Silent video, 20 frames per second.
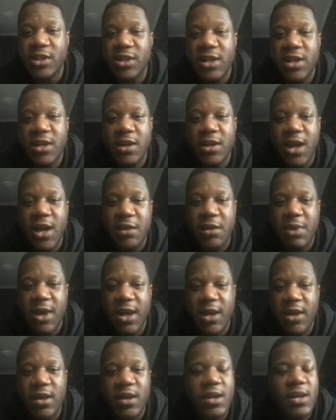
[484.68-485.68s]
in the
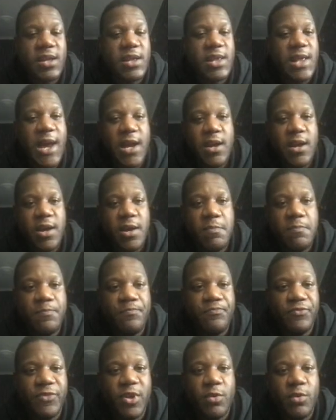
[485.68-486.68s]
ama that
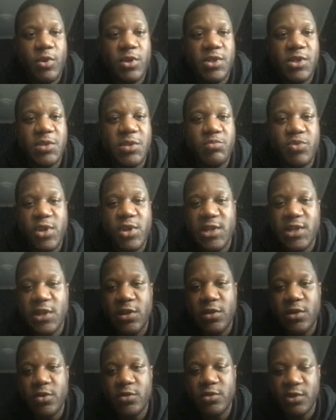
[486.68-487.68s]
um, once the
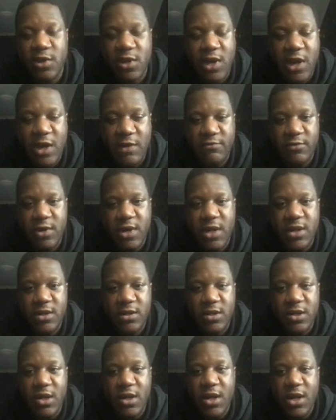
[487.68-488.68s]
pre-sale goes live, right?
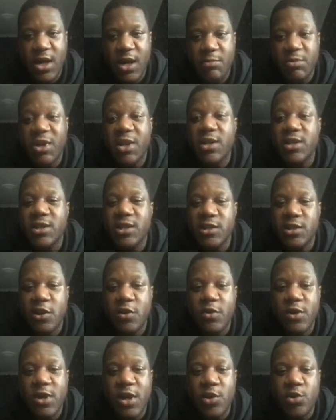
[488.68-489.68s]
Uh, because it's
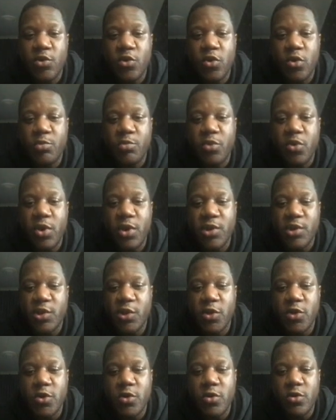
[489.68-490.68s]
only a
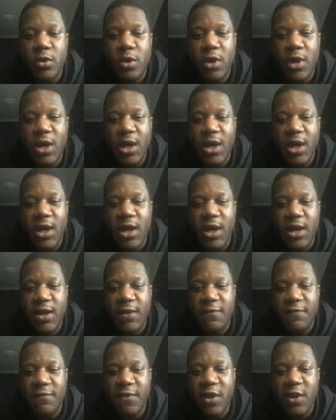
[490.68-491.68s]
0.2 uh,
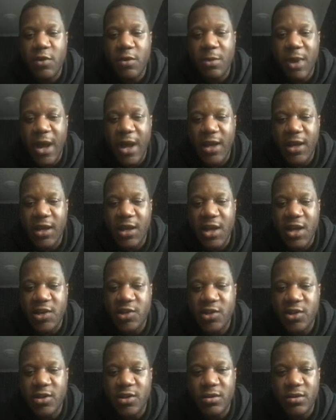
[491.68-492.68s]
Ethereum
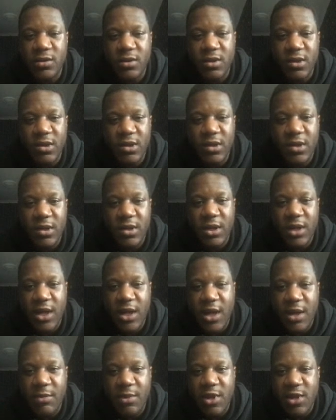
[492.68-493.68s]
allocation,
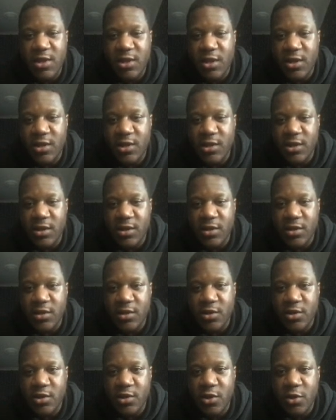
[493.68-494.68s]
um, it does
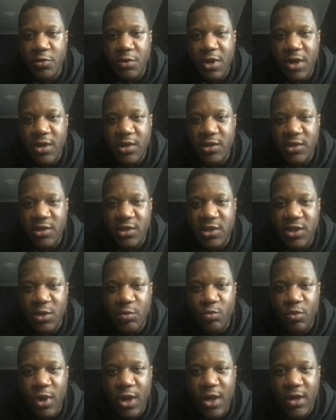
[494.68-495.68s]
show it
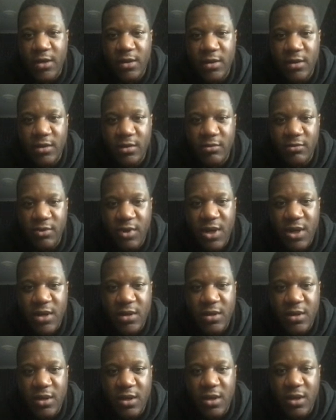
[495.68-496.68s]
somewhere, right?
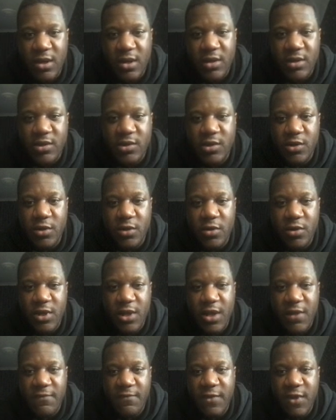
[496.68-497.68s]
So
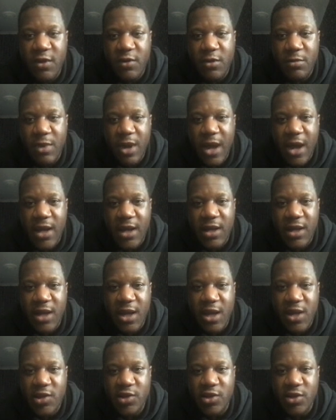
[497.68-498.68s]
the Ethereum
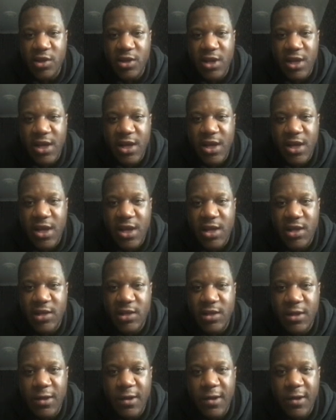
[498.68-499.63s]
allocation is,